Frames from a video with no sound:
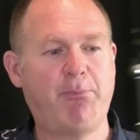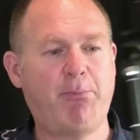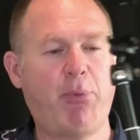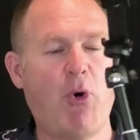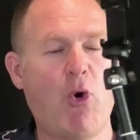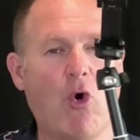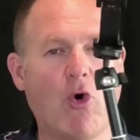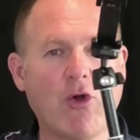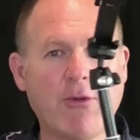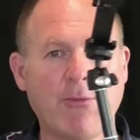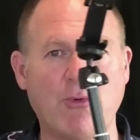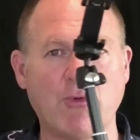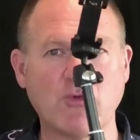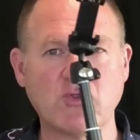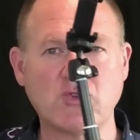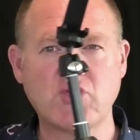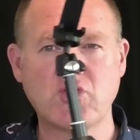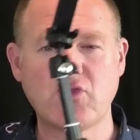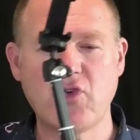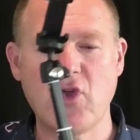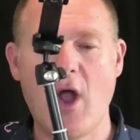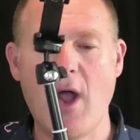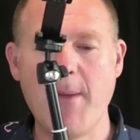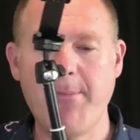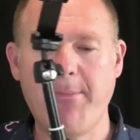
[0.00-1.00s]
portable
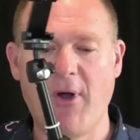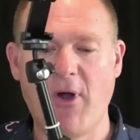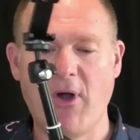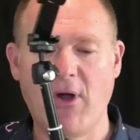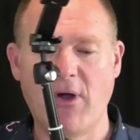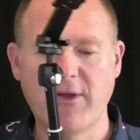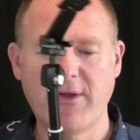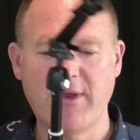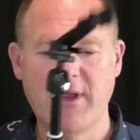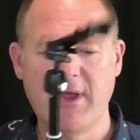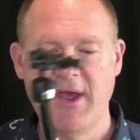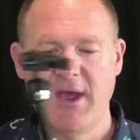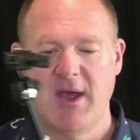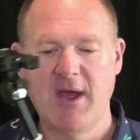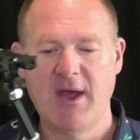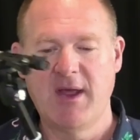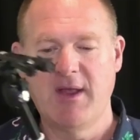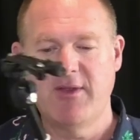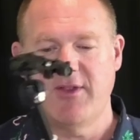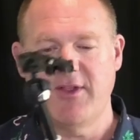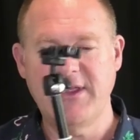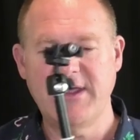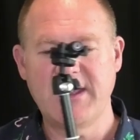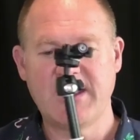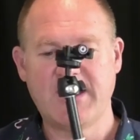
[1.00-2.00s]
tripod
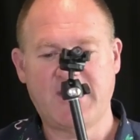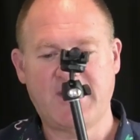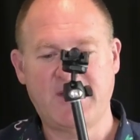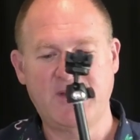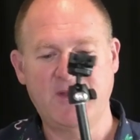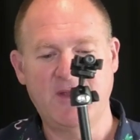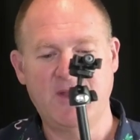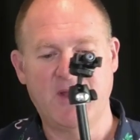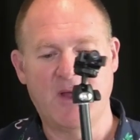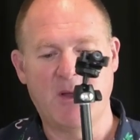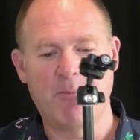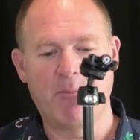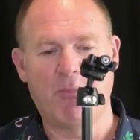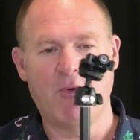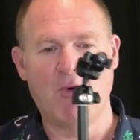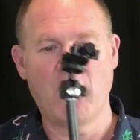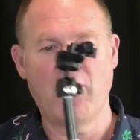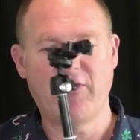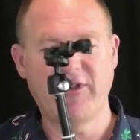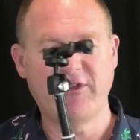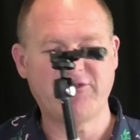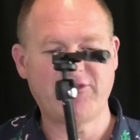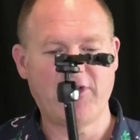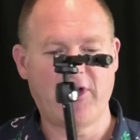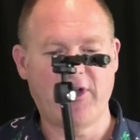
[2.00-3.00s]
that you, you know
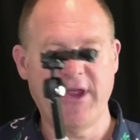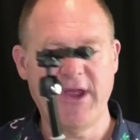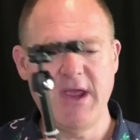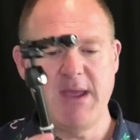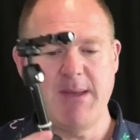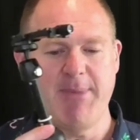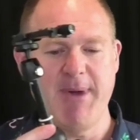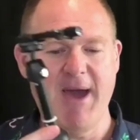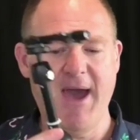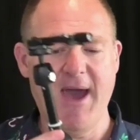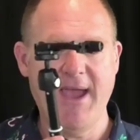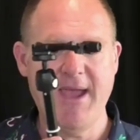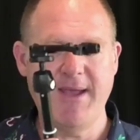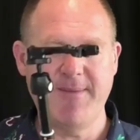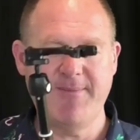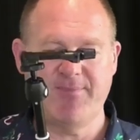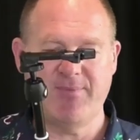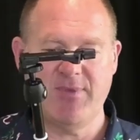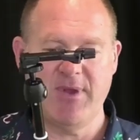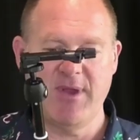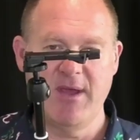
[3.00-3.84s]
bought this on eBay,